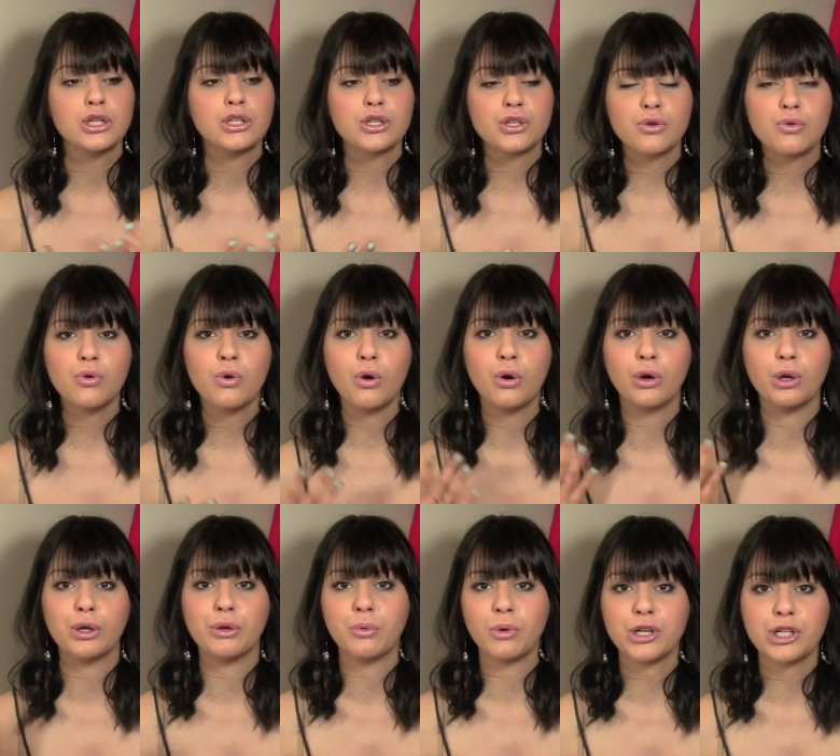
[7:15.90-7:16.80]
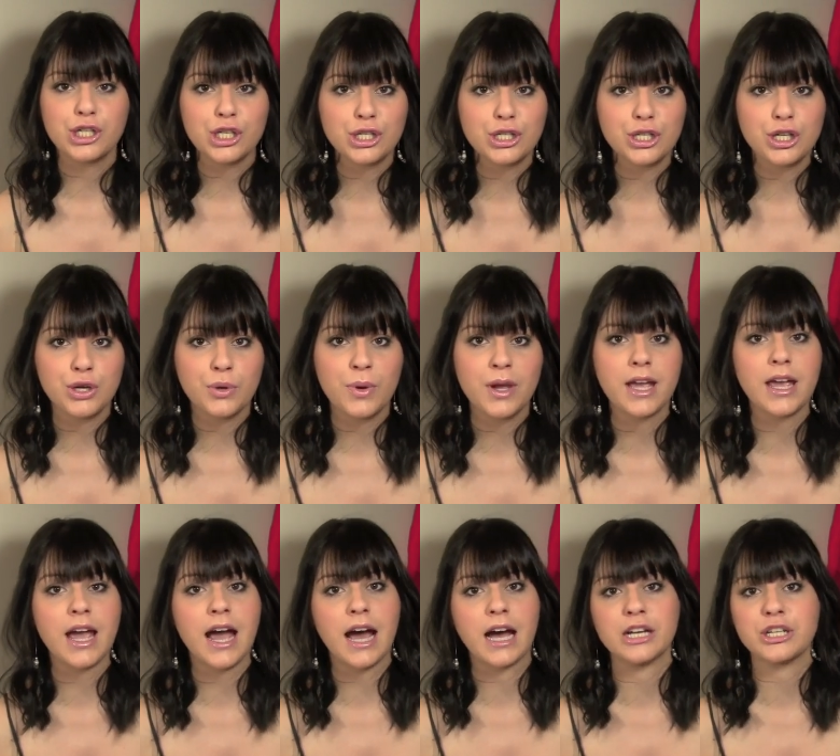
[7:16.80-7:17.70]
school and what she's
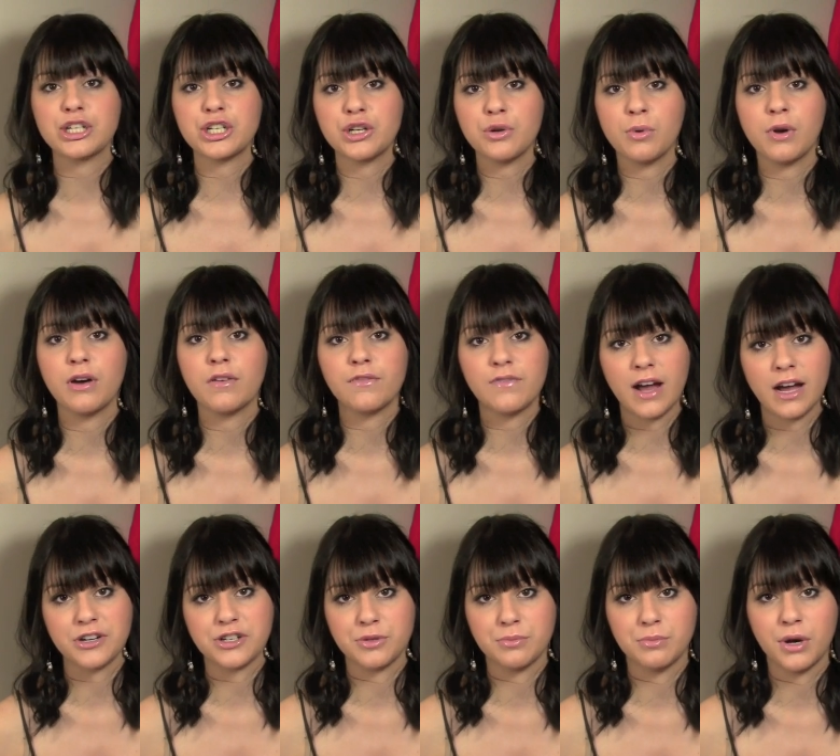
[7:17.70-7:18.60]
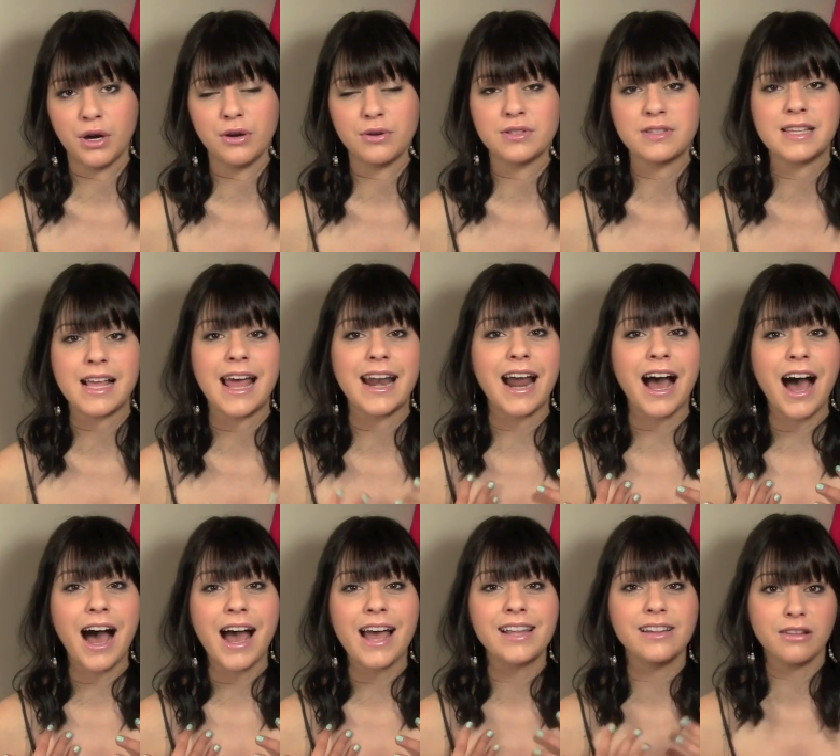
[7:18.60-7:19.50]
doing as she will fashion posts, and
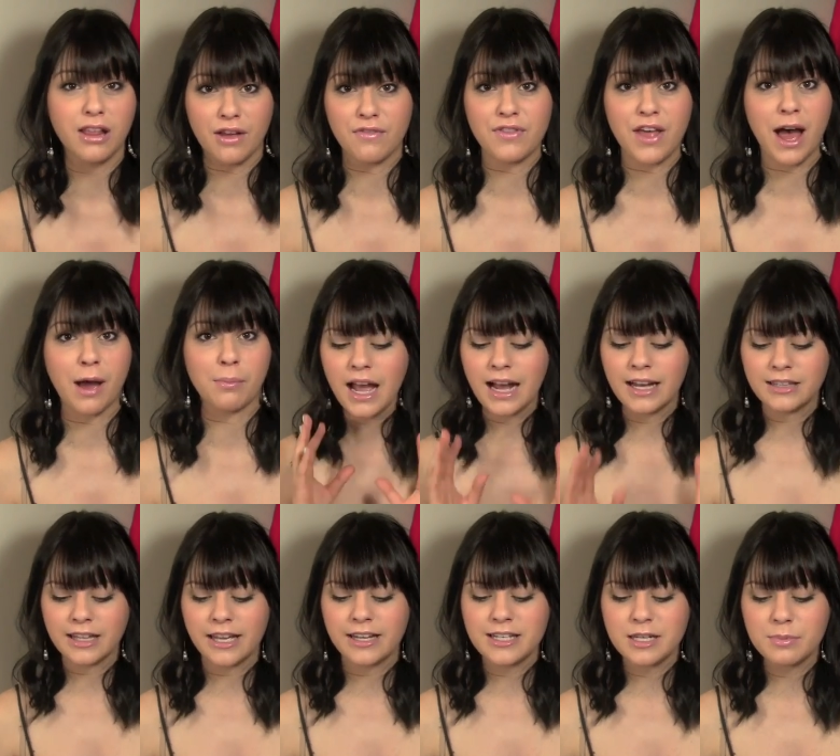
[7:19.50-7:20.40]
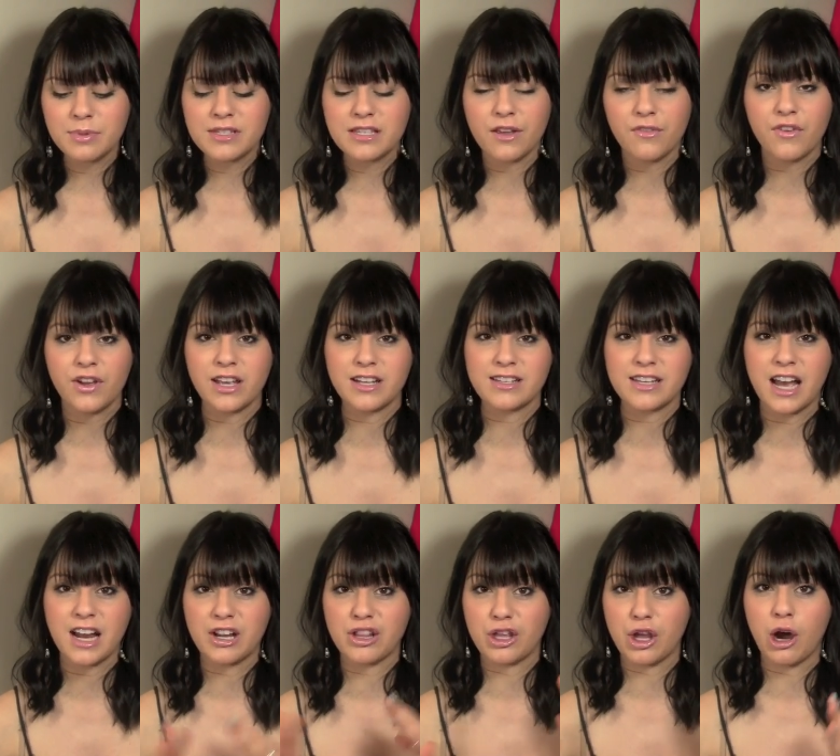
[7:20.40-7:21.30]
I love that. Atlantic Pacific is
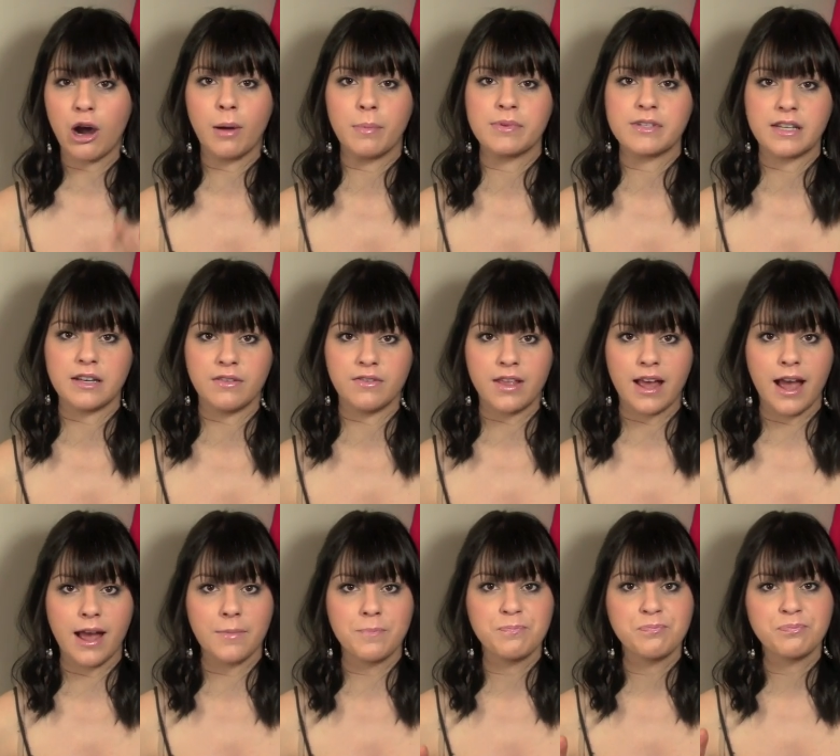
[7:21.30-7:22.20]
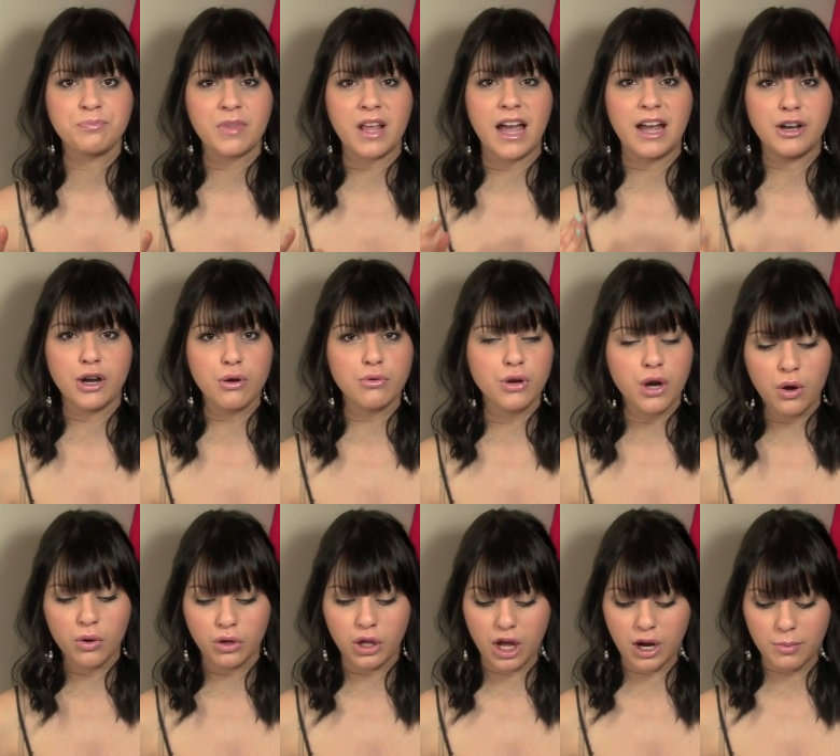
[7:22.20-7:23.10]
kind of the opposite of that. I don't
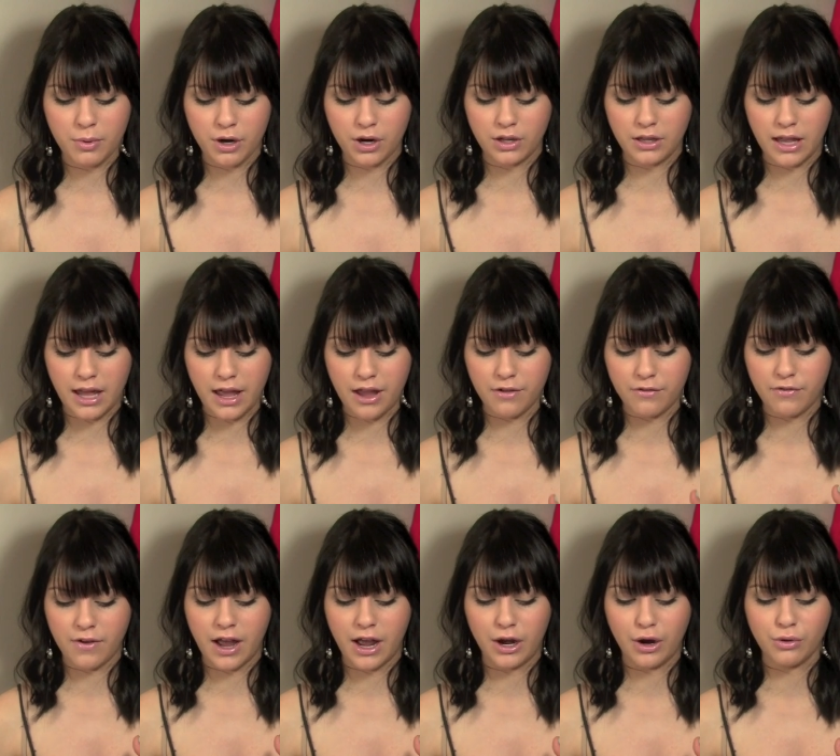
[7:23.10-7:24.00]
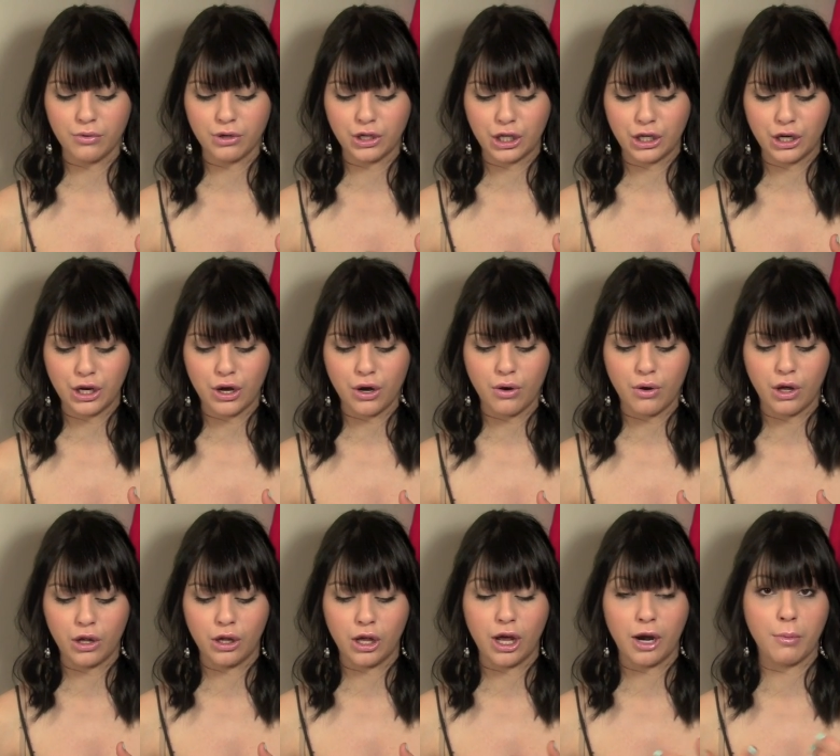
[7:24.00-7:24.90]
know a lot about her life. I don't really know
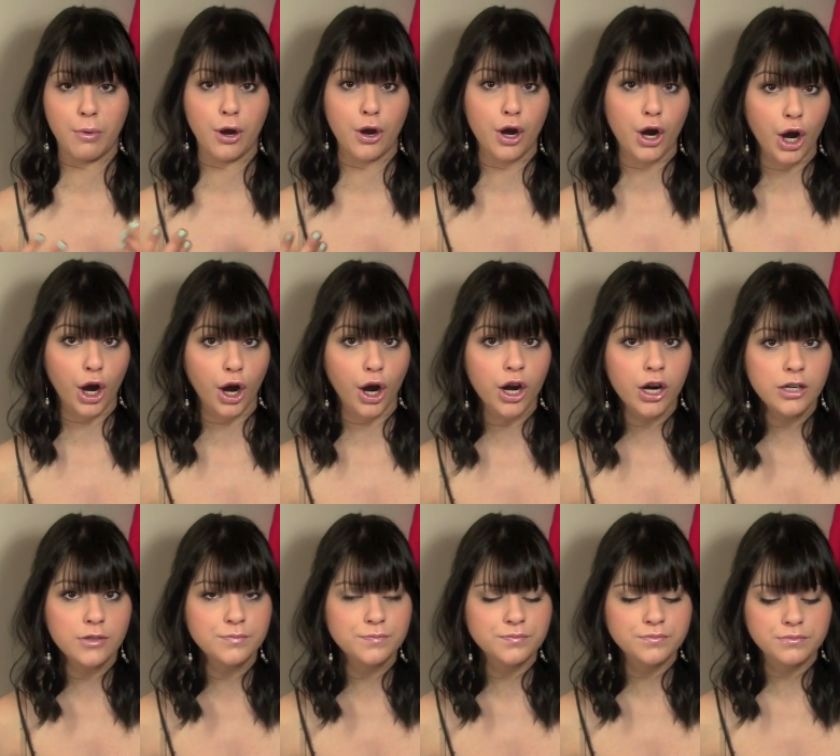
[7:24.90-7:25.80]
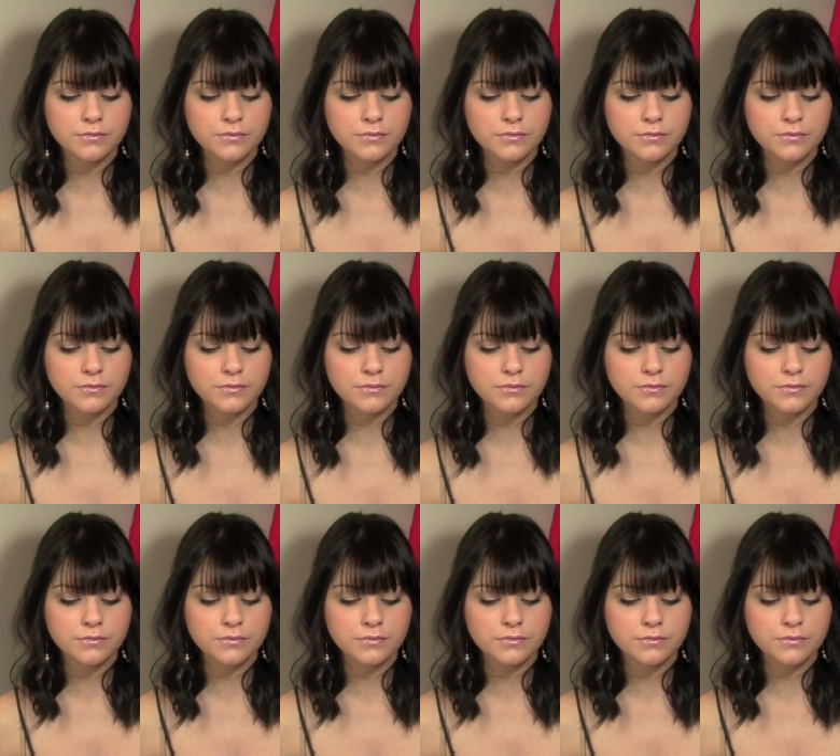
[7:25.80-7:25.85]
a lot about her,